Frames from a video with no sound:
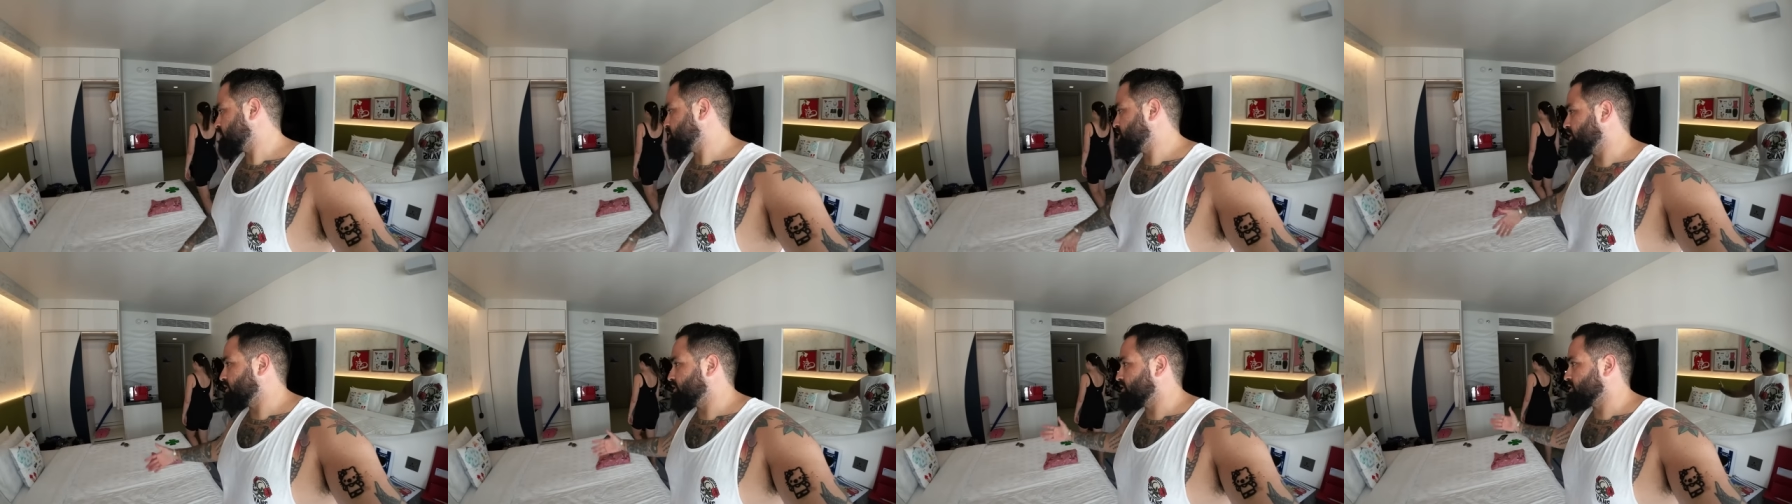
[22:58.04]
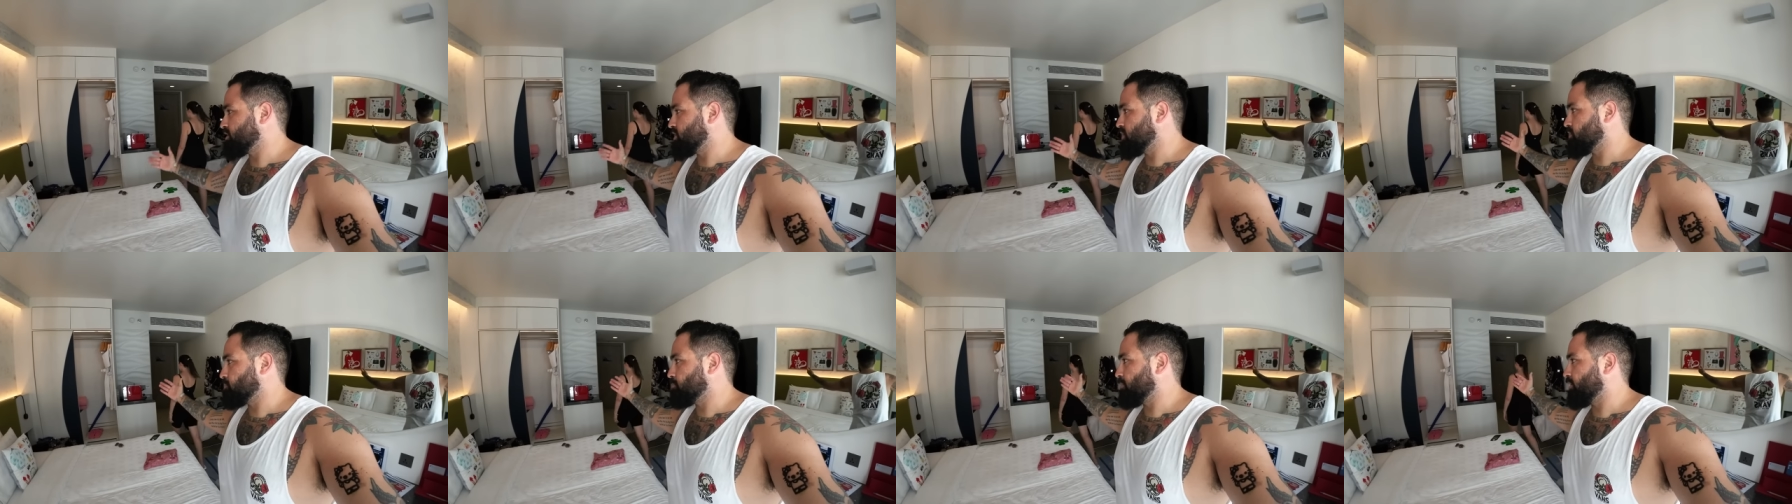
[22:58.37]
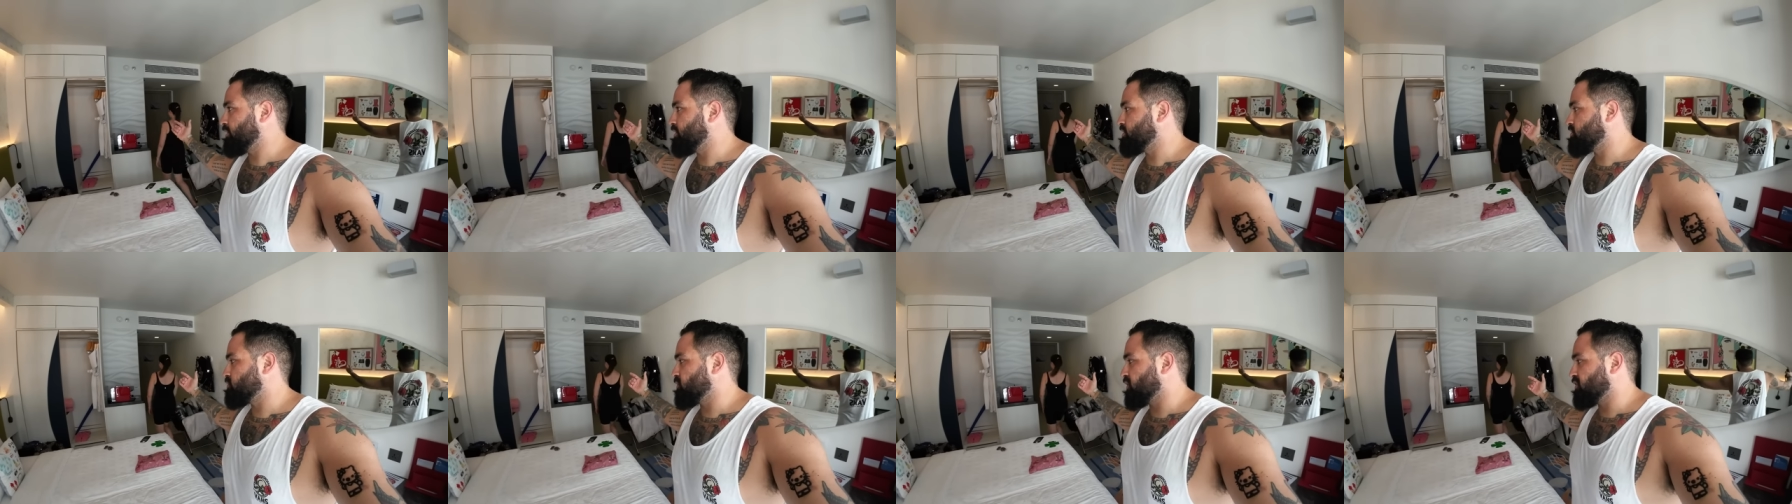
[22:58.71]
share this
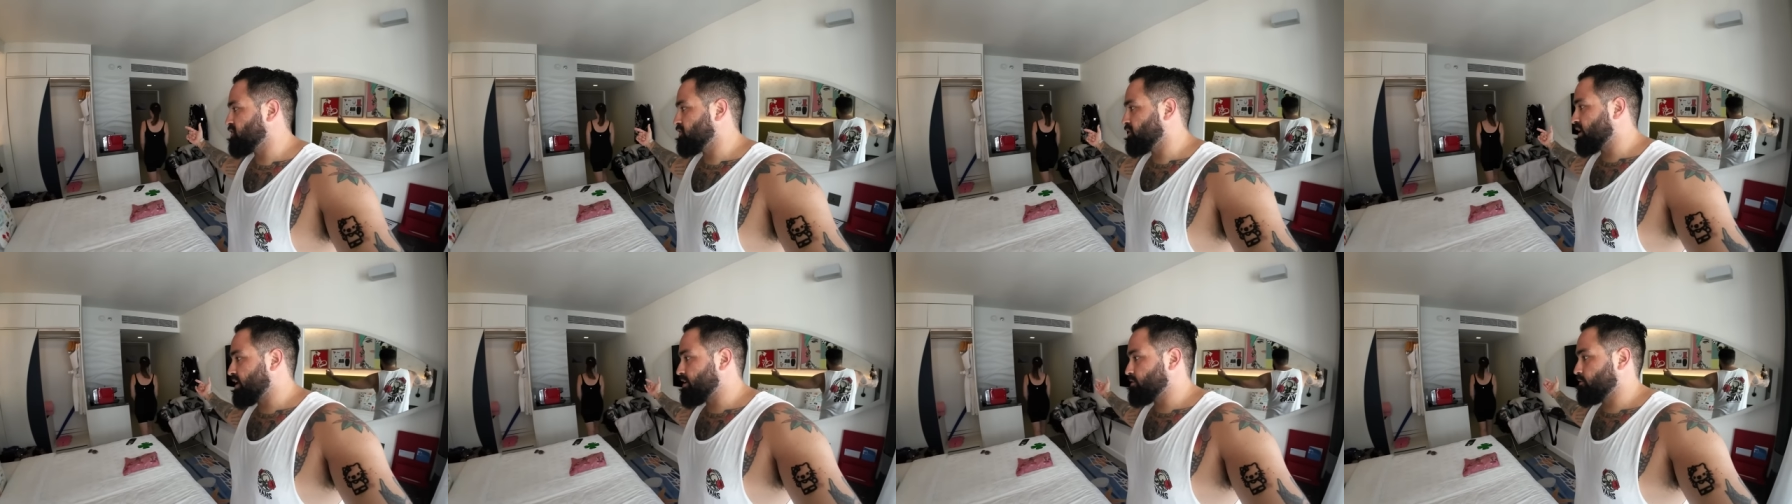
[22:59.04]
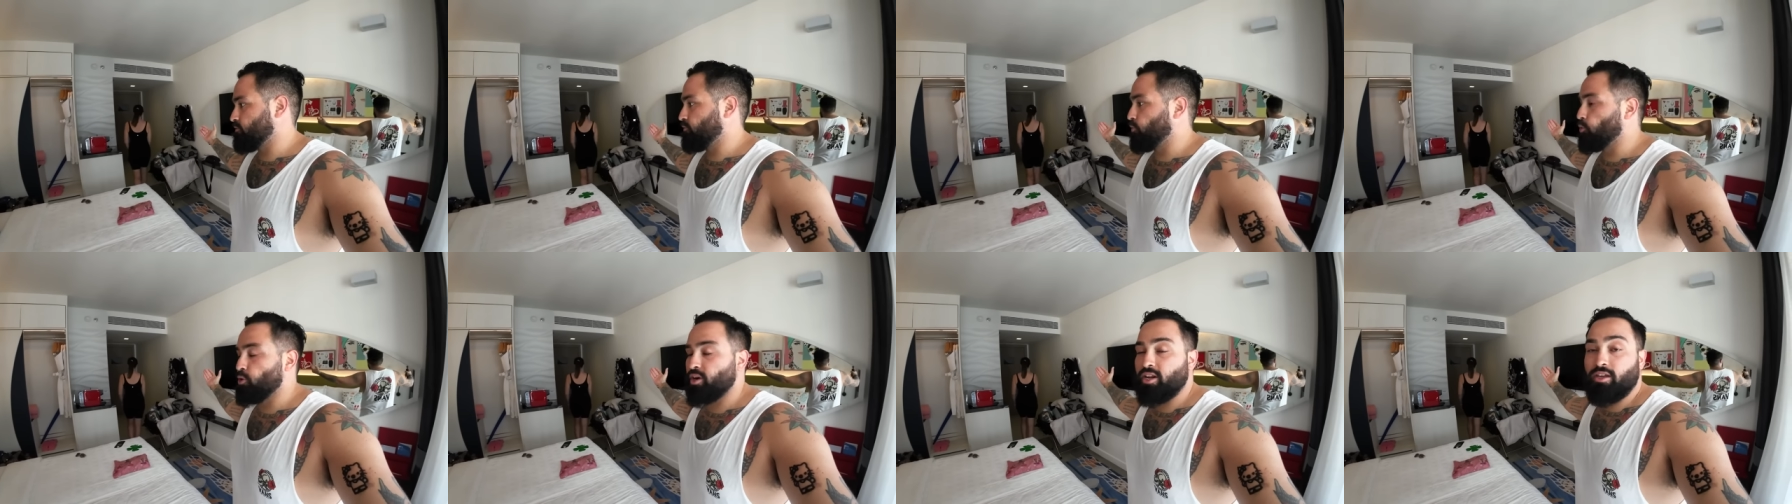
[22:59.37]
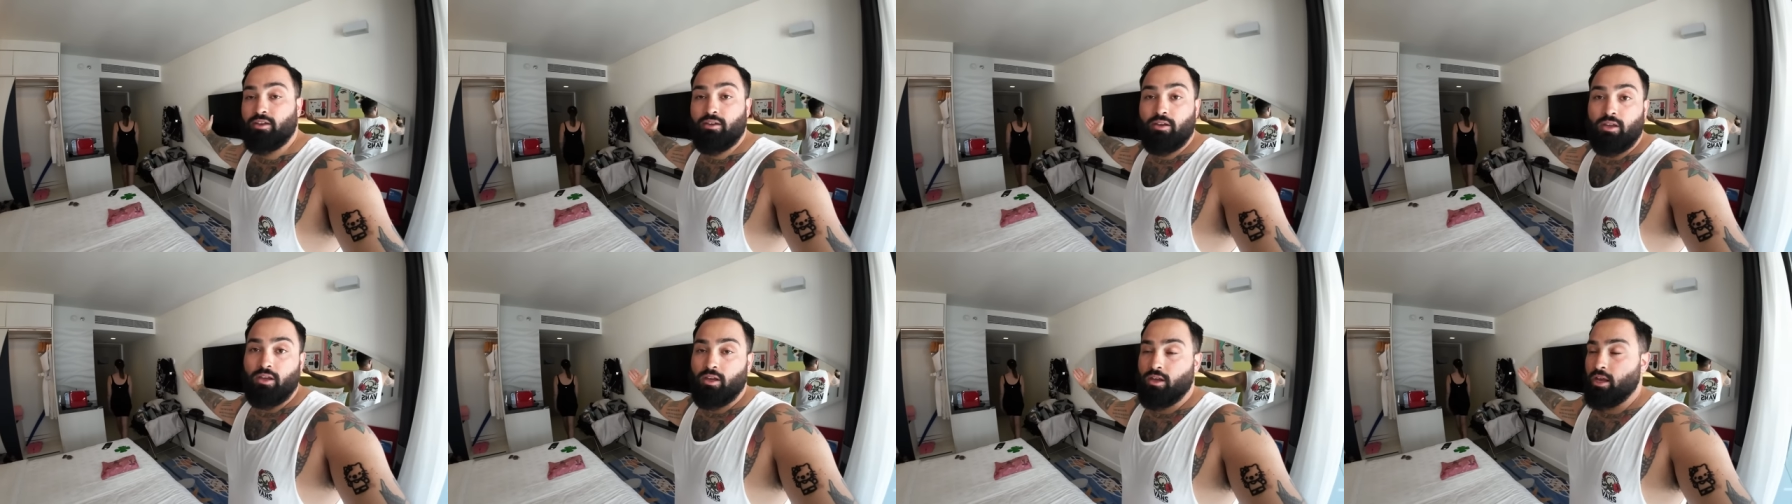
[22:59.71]
experience with you guys.
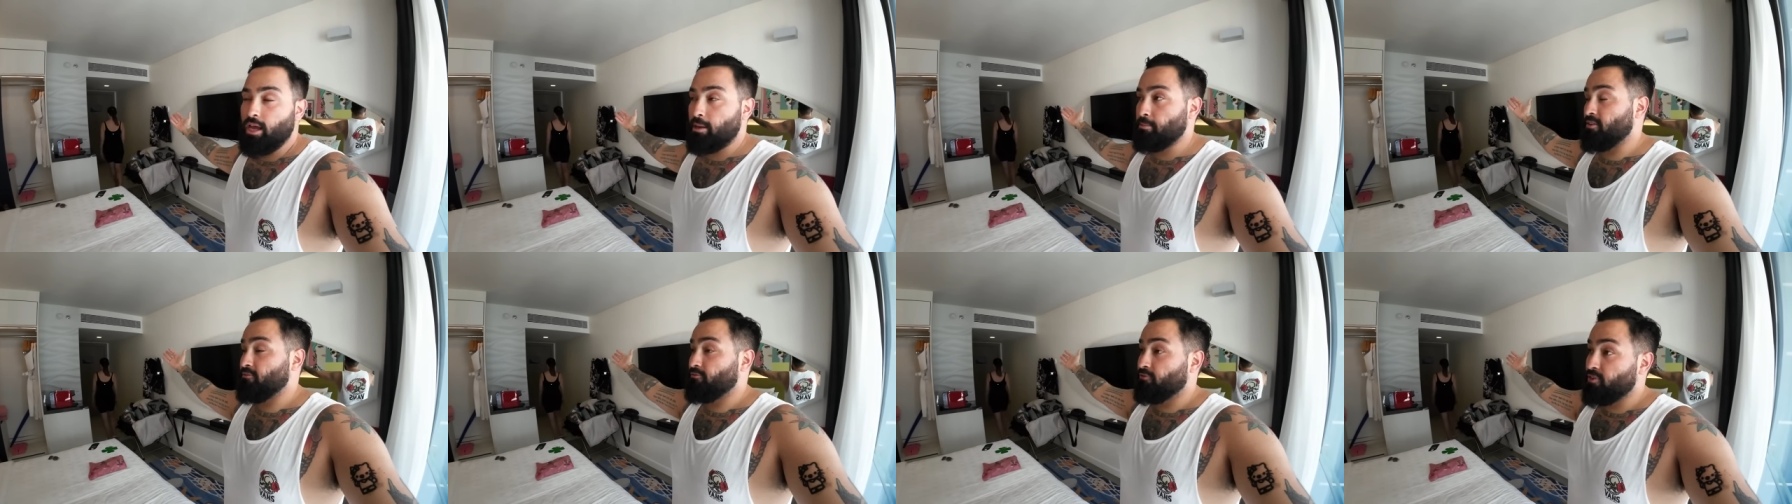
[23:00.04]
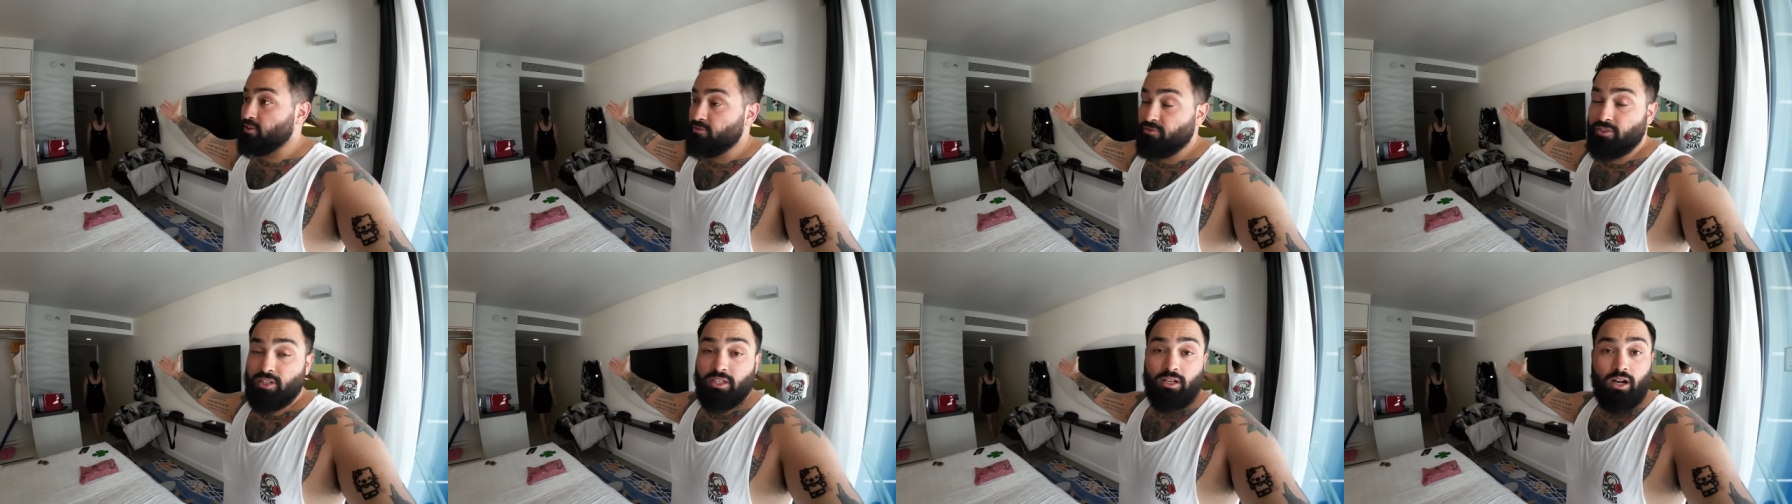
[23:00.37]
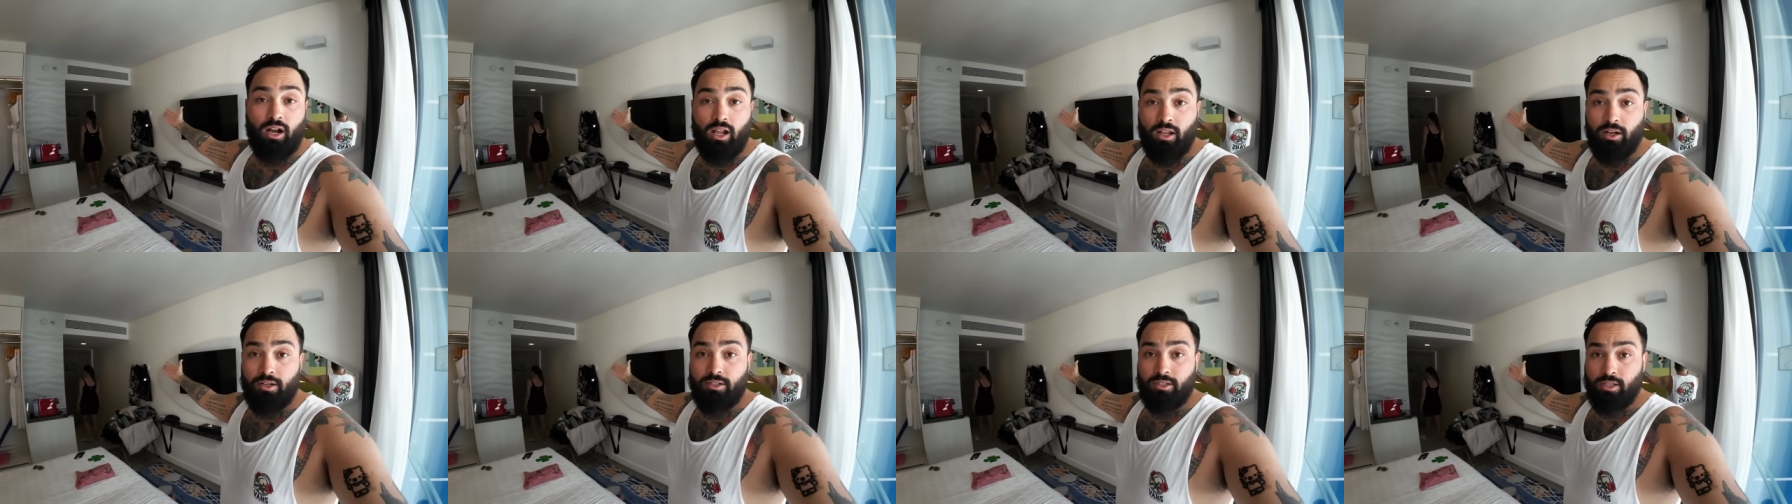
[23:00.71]
Forty, I mean, fifty
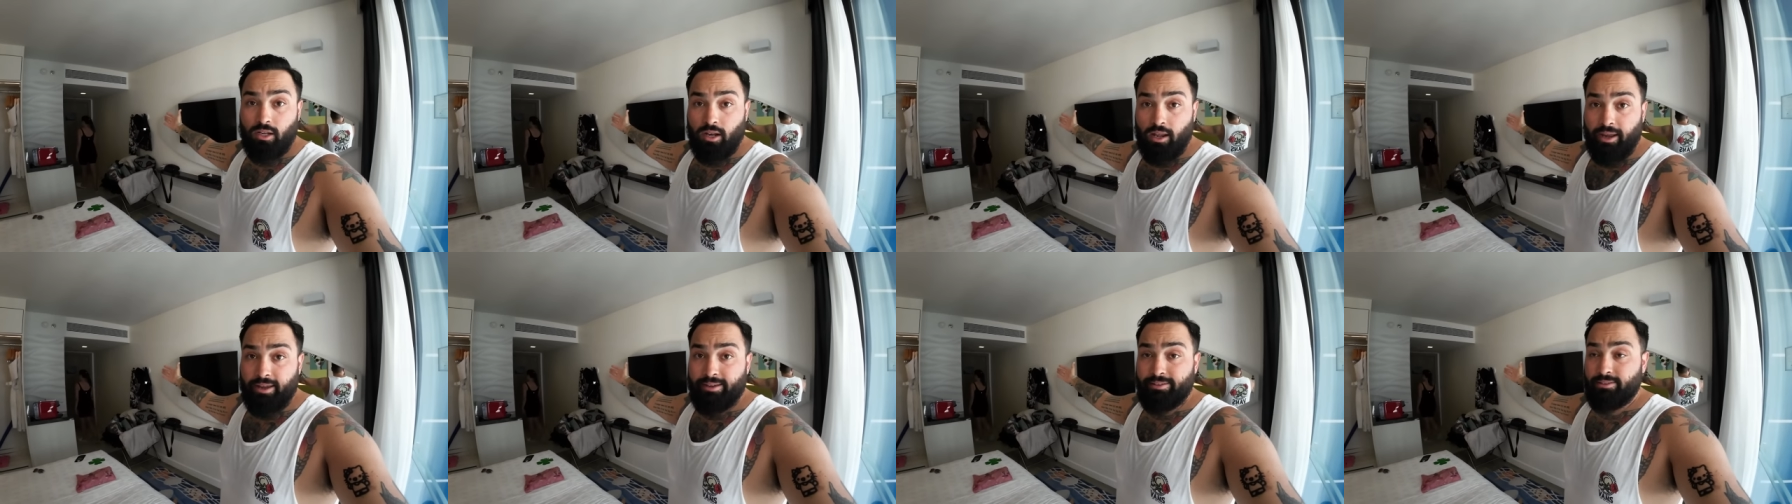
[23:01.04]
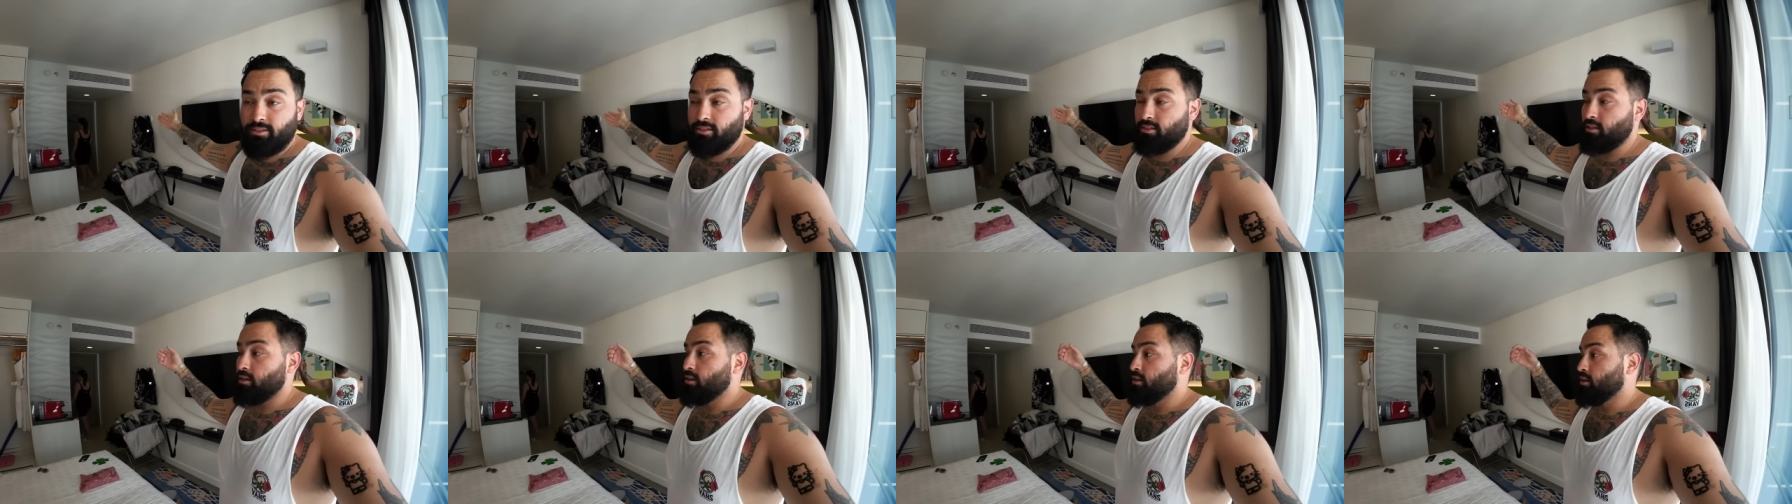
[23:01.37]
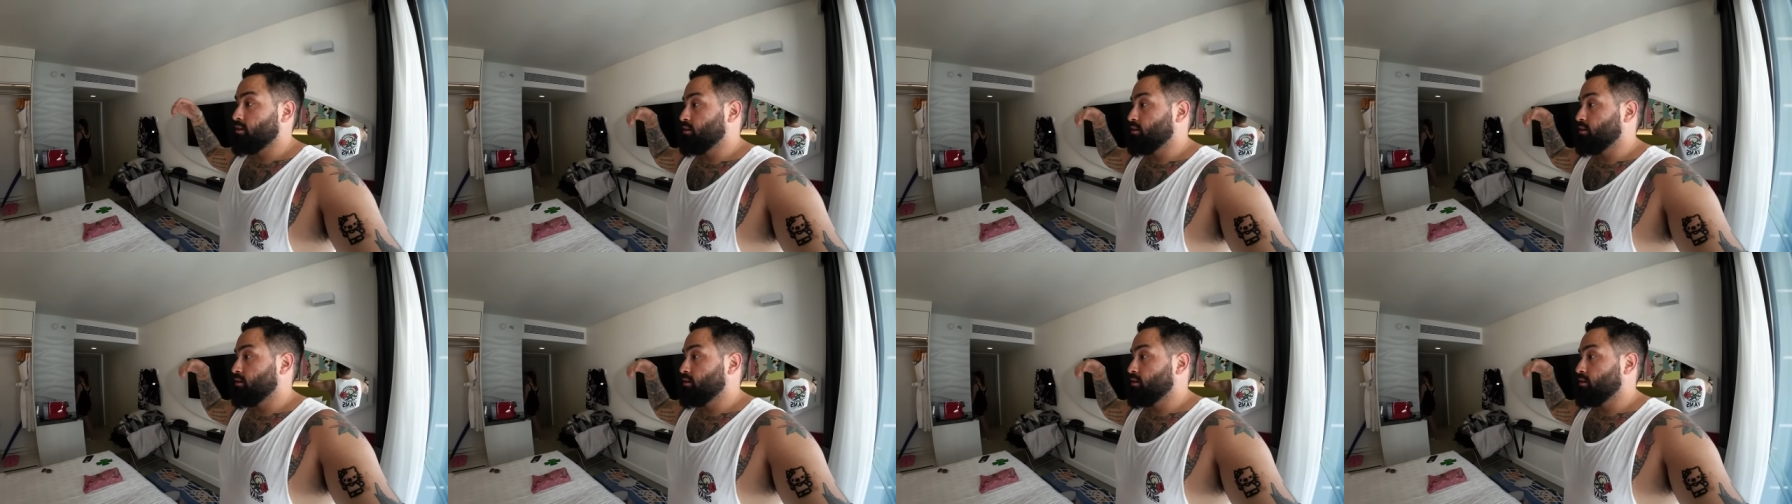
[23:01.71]
dollars a night.